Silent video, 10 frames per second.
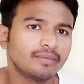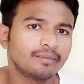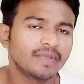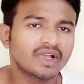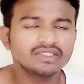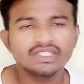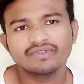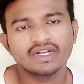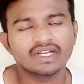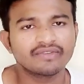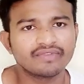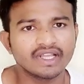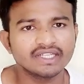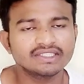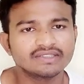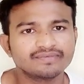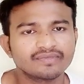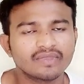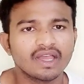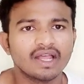Because of that reflex,
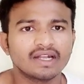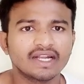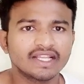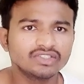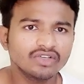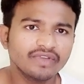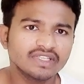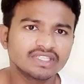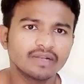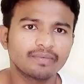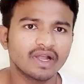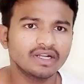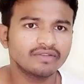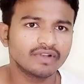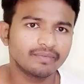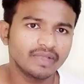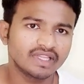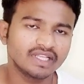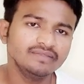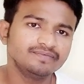that esophageal part will be
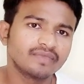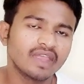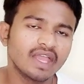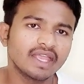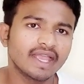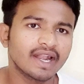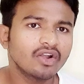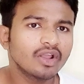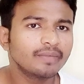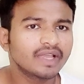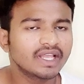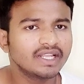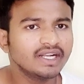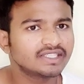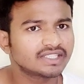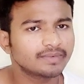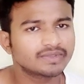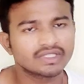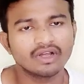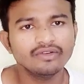thin. Anatomically,
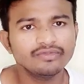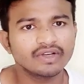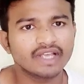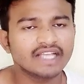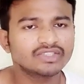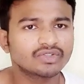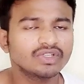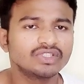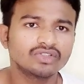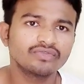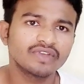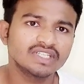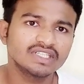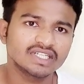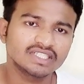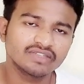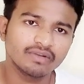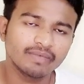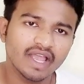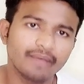disruption of gastroesophageal junction will
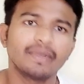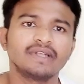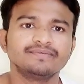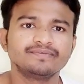be happen.